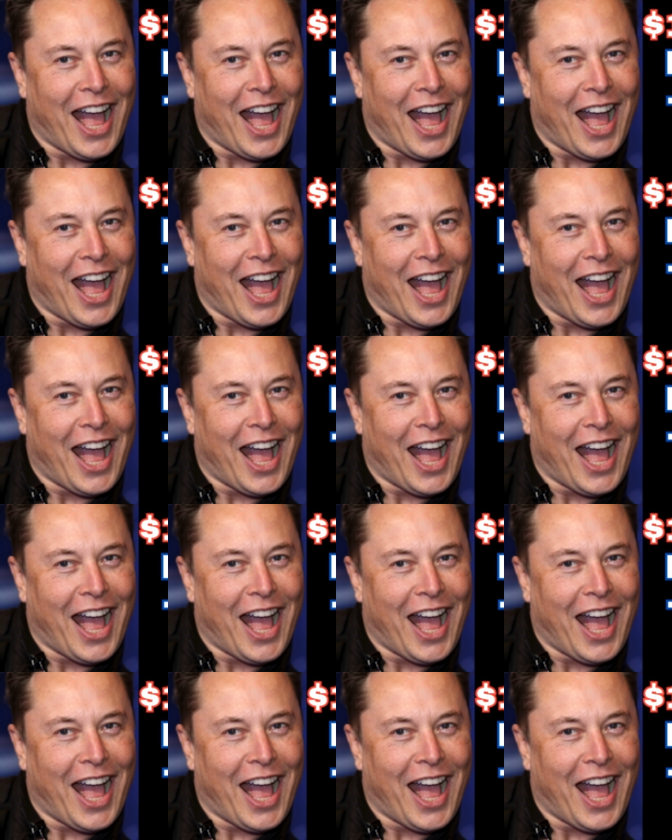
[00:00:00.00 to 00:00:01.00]

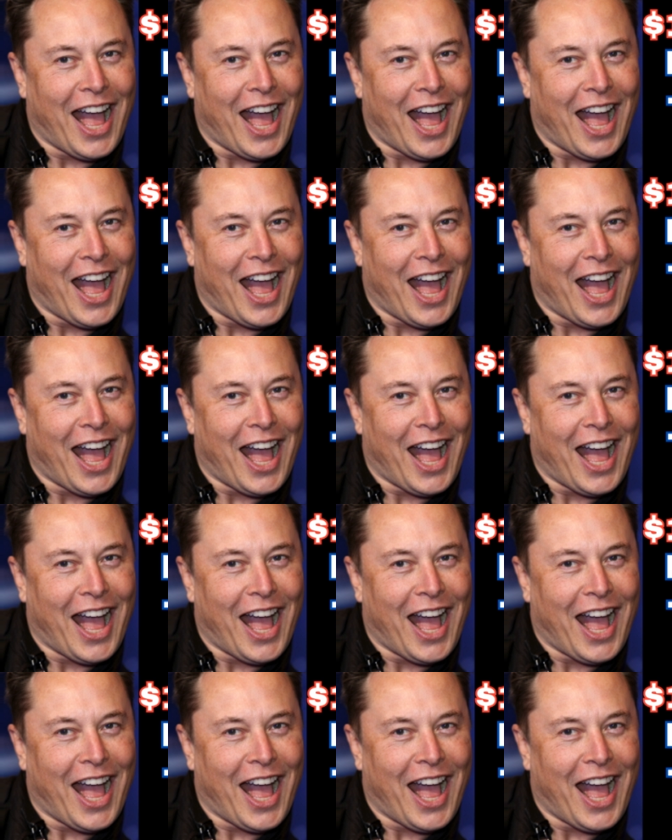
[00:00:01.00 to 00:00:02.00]

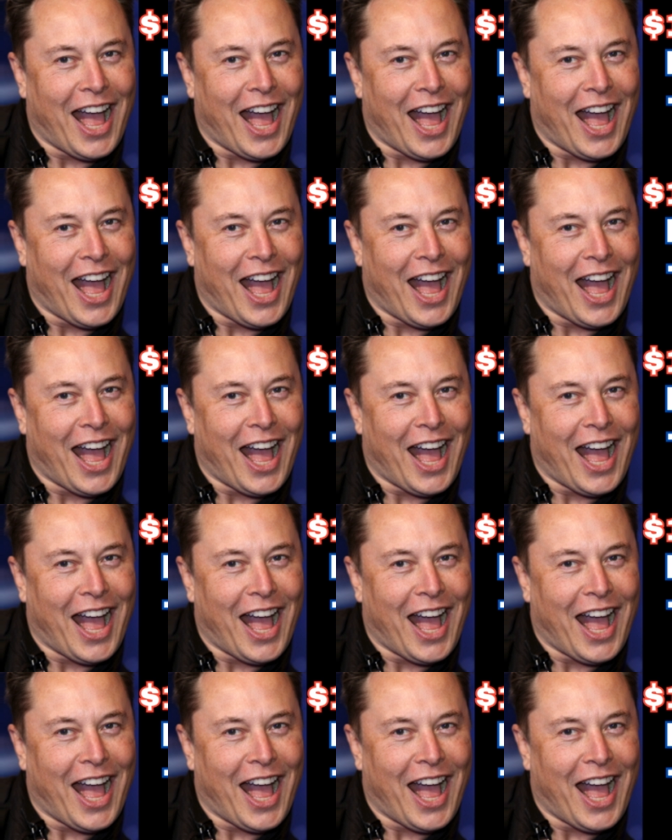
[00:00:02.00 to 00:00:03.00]

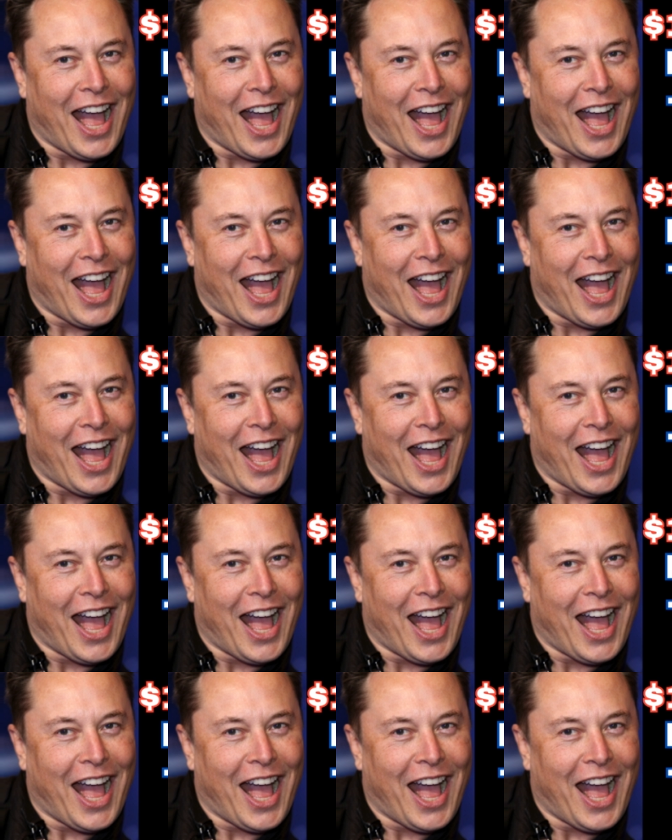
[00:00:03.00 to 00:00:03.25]
This is a still picture; no speech is visible.